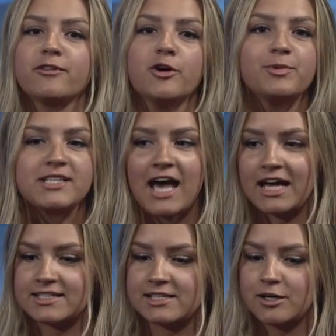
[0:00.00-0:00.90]
with low
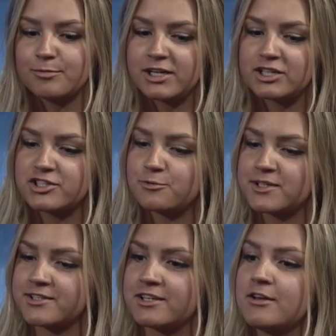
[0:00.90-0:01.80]
potassium because she
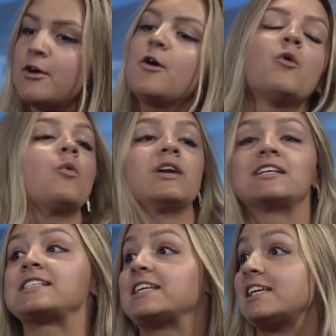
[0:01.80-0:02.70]
wasn't
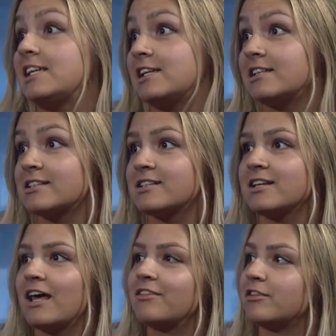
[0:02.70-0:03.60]
wanting to
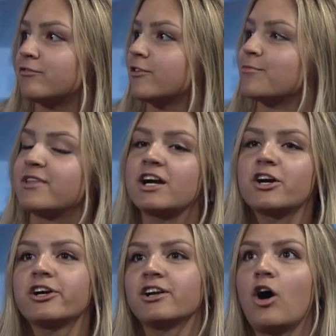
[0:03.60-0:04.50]
eat. And then from
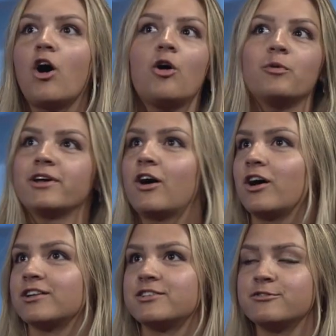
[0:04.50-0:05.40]
there, it all went
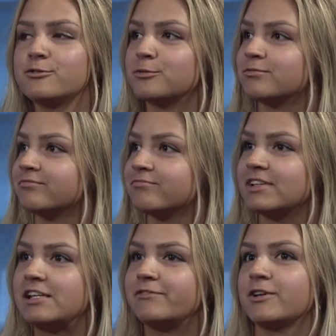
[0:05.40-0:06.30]
on to
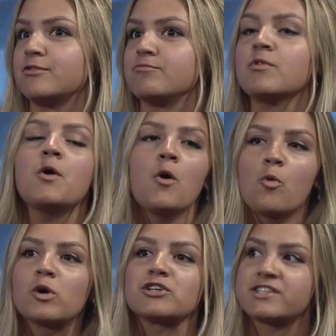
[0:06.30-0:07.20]
even
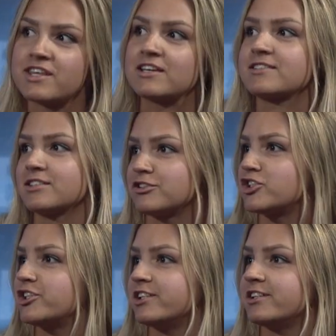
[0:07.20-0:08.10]
worse things.
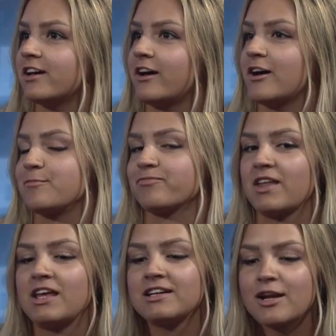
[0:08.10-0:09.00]
And she
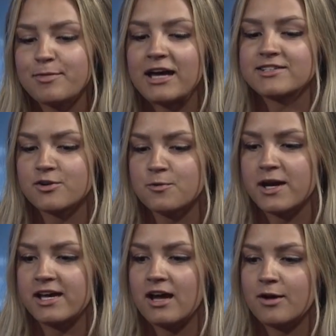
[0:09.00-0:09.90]
ended up passing
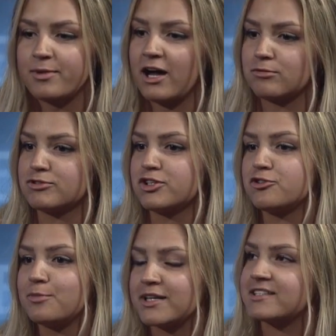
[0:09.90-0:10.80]
away about
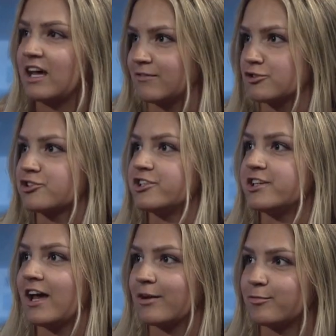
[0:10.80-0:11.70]
2 months after
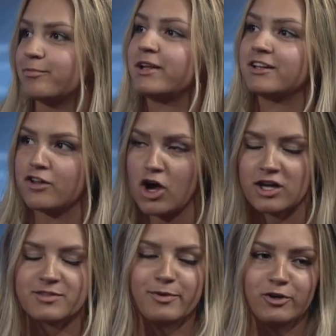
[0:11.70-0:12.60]
she had been in the
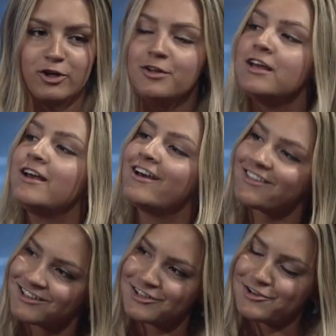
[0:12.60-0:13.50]
hospital.
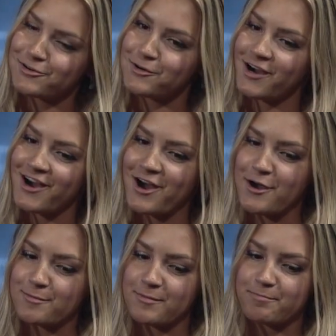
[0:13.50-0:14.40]
Thank you.
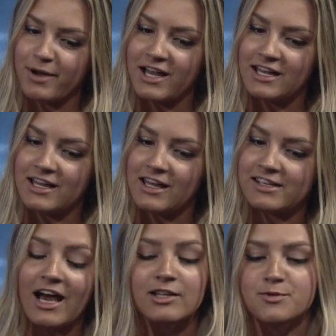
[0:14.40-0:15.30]
But
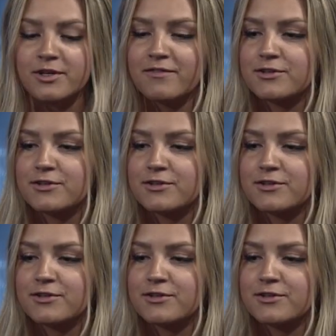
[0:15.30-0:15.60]
yeah, it's one